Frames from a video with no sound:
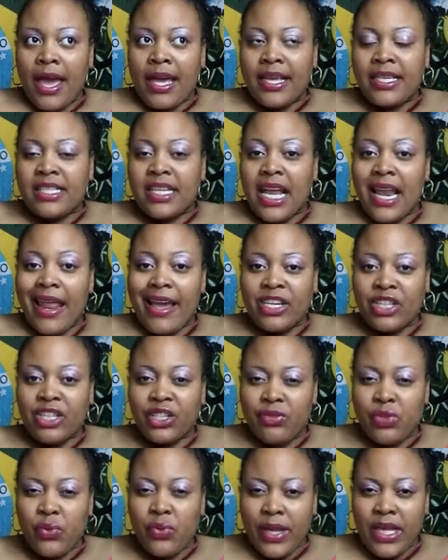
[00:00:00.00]
It's a
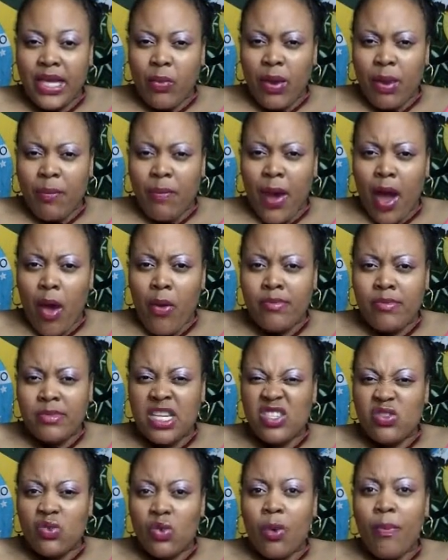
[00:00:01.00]
collection of 21
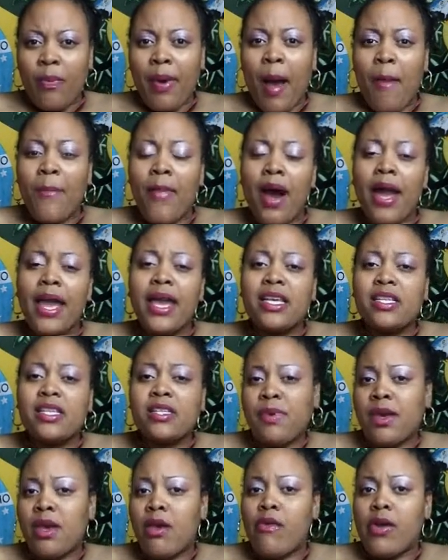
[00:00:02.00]
poems that talk about my
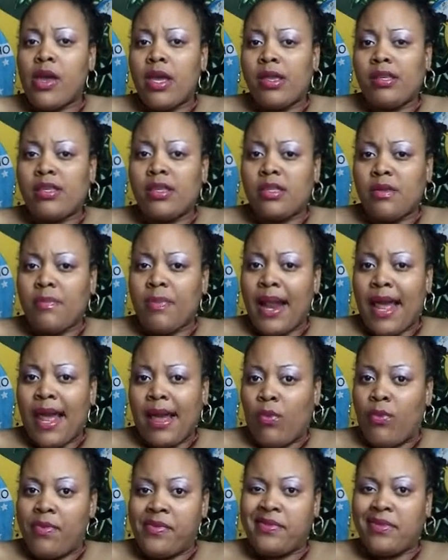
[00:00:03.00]
experience as a
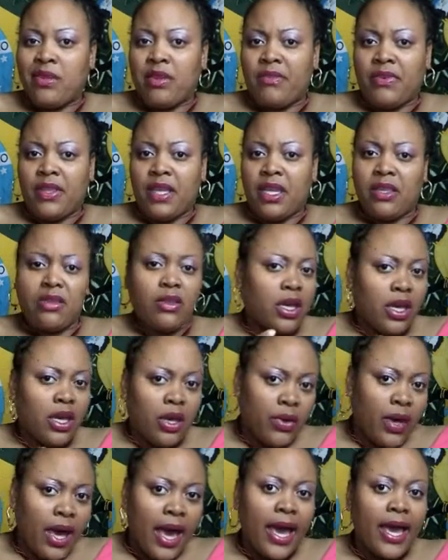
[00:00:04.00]
black woman living in
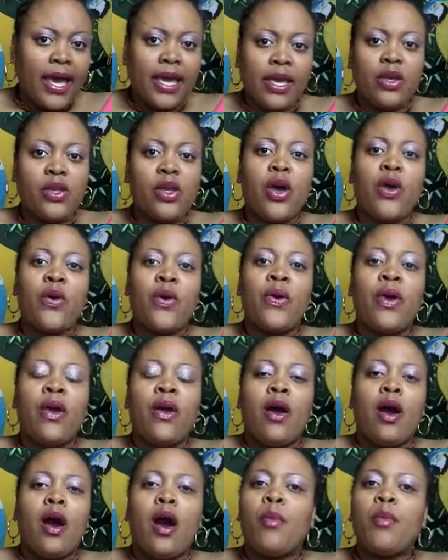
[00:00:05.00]
the UK. You know,
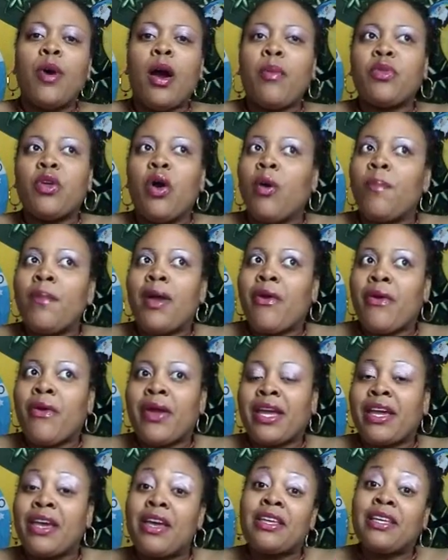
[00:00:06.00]
I'm not
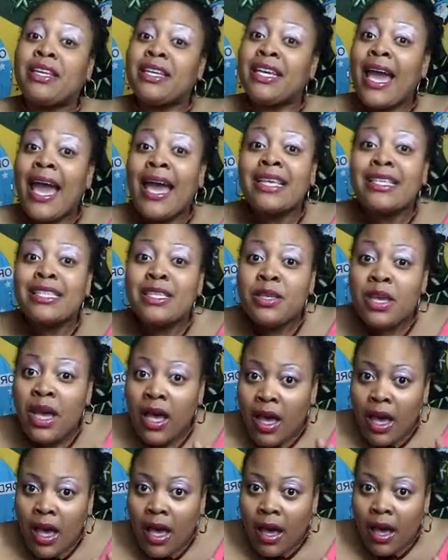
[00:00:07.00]
American, and yes,
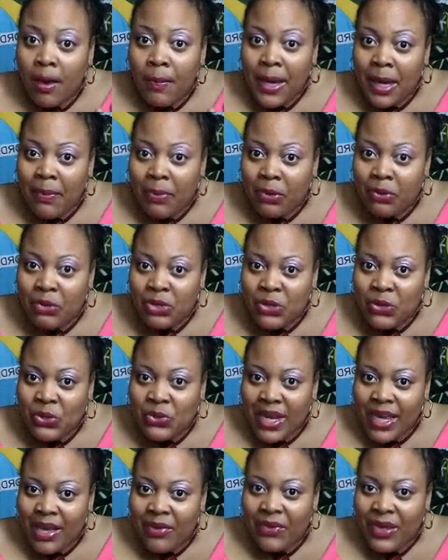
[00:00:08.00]
people
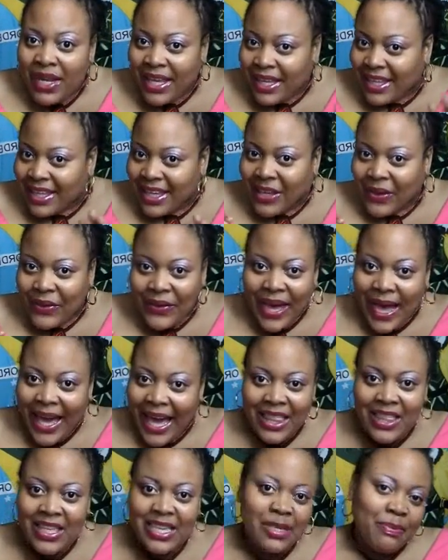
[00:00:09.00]
do live in the
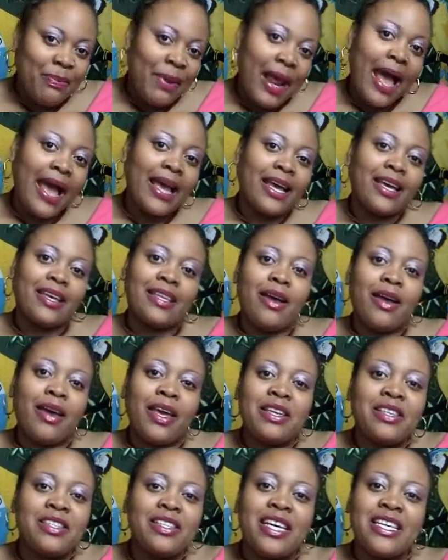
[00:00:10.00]
UK that's black, and
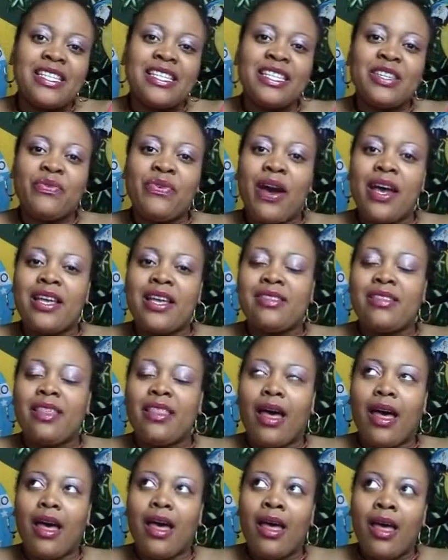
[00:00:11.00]
I can testify to
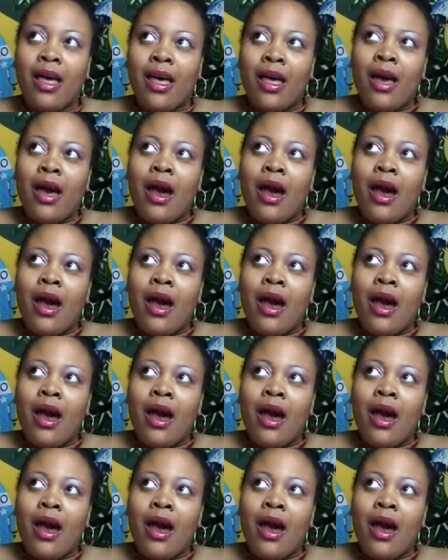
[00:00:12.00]
that.